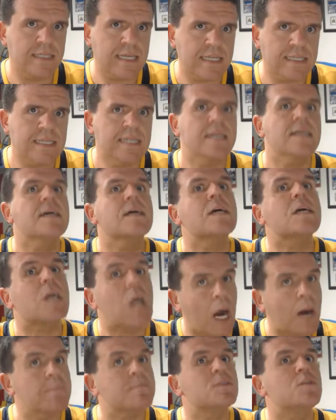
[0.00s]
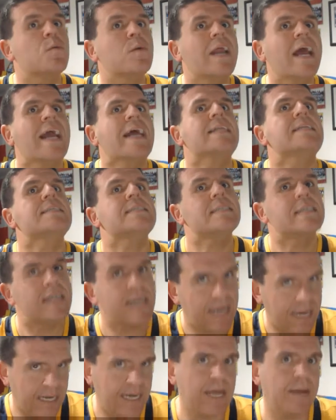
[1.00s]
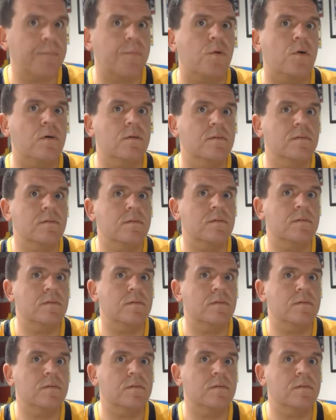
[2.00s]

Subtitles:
season comes to an end in April.